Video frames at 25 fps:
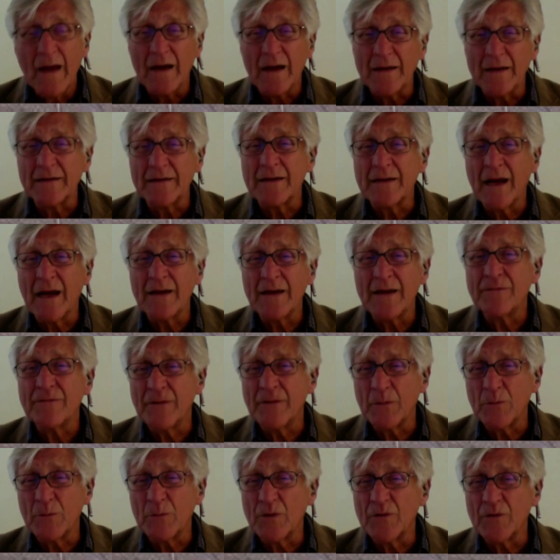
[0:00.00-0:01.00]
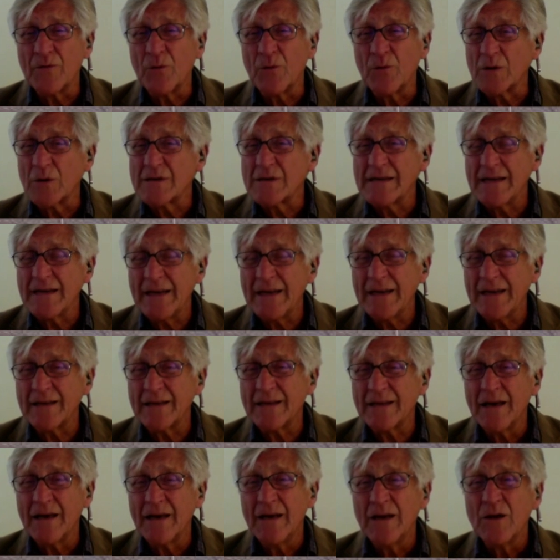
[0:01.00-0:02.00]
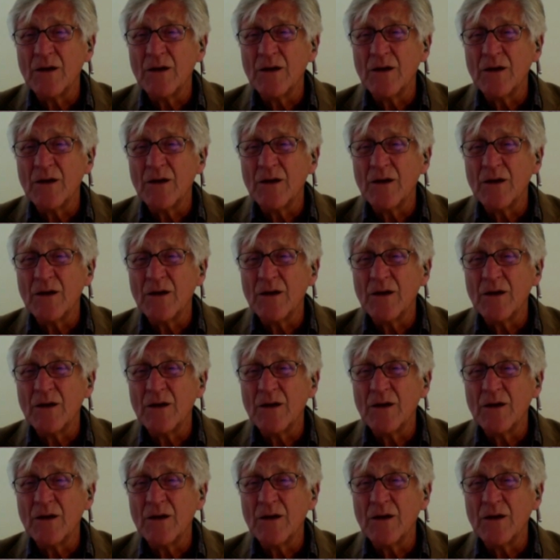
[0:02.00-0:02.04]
On the night of February 14th,